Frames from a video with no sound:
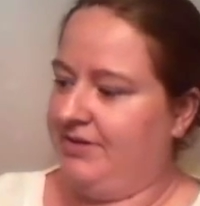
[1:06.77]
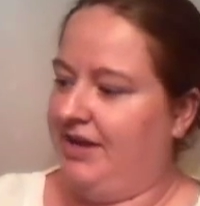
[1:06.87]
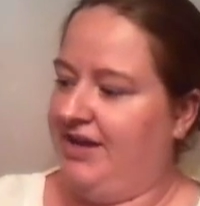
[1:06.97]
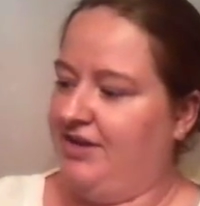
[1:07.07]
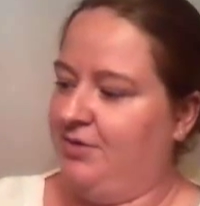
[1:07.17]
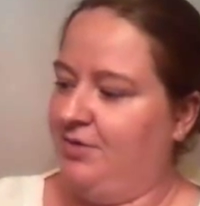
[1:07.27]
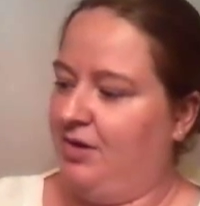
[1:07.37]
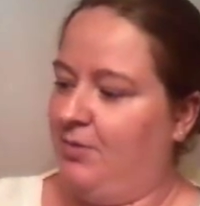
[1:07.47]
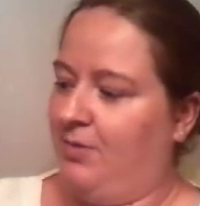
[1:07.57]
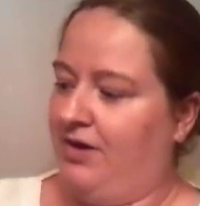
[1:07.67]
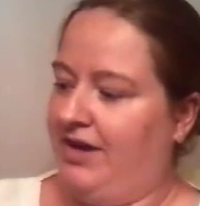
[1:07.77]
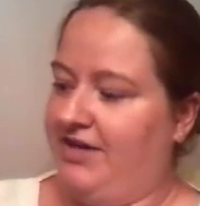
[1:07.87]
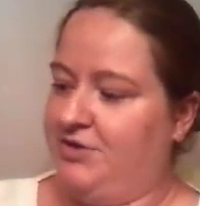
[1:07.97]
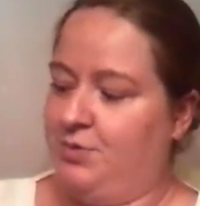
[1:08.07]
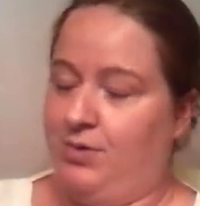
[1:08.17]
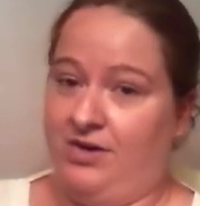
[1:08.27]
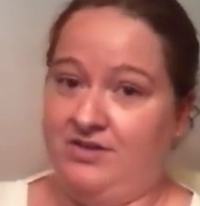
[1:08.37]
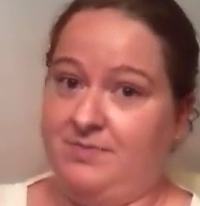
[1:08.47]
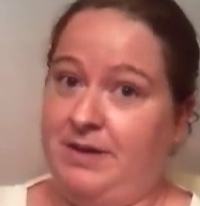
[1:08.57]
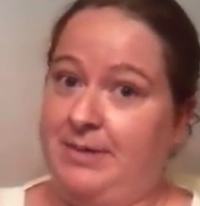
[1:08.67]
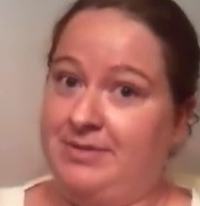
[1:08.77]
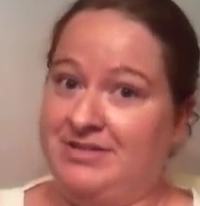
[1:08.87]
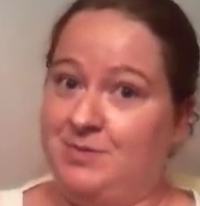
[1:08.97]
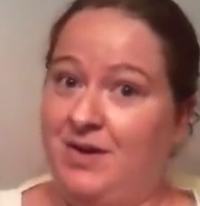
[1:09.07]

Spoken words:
and you are working towards Pink Plus